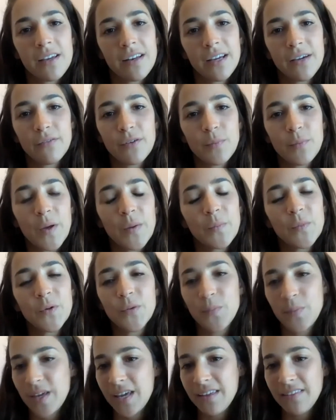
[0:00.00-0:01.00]
And I
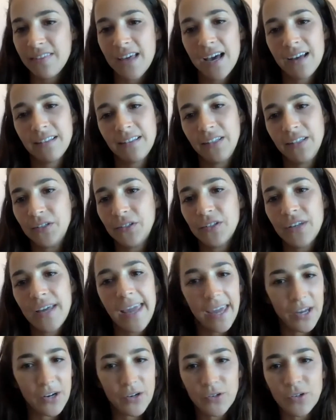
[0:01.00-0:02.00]
remember being that little
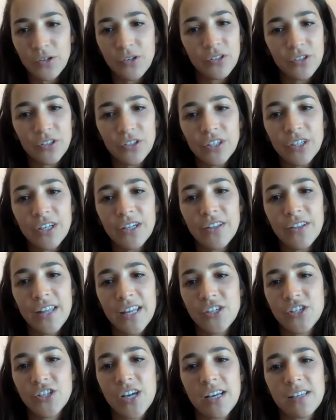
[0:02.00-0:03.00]
8-year-old girl
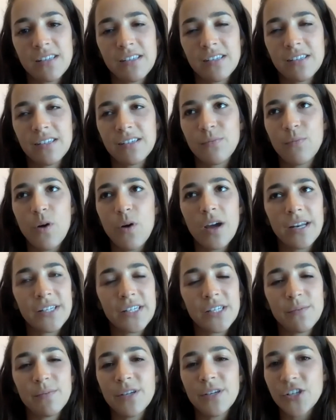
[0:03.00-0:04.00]
that just wanted
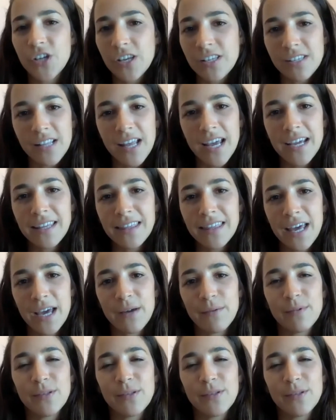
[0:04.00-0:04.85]
to be just like them.